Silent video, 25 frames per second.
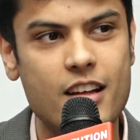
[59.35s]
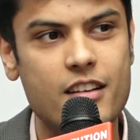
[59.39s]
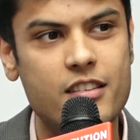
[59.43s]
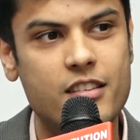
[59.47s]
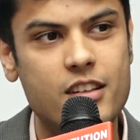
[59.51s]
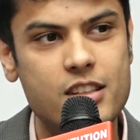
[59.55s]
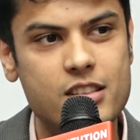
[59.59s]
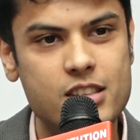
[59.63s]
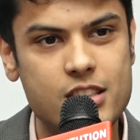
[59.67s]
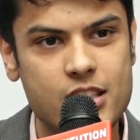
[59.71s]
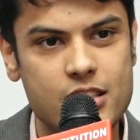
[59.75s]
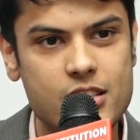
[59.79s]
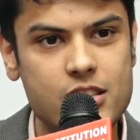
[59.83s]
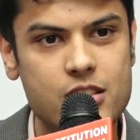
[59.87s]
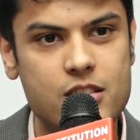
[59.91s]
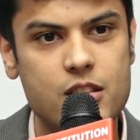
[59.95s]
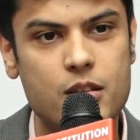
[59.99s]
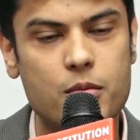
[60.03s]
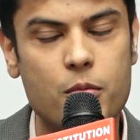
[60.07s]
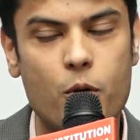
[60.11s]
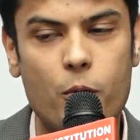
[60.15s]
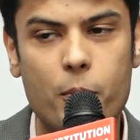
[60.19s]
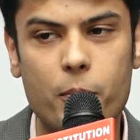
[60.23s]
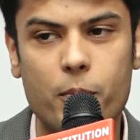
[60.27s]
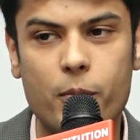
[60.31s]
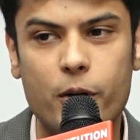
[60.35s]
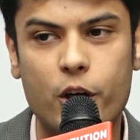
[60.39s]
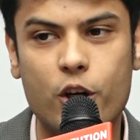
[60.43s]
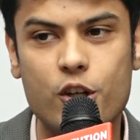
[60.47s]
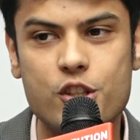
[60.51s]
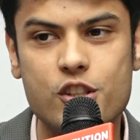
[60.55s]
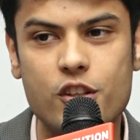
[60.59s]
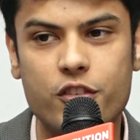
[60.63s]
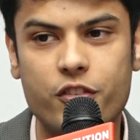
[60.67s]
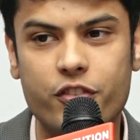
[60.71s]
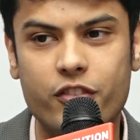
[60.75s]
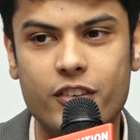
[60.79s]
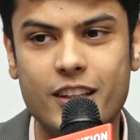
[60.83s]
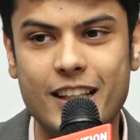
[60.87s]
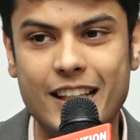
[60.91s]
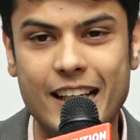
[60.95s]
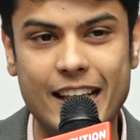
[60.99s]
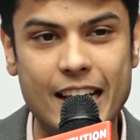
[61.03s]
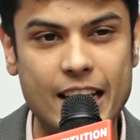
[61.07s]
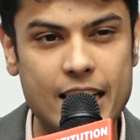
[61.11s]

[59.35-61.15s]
the system because of the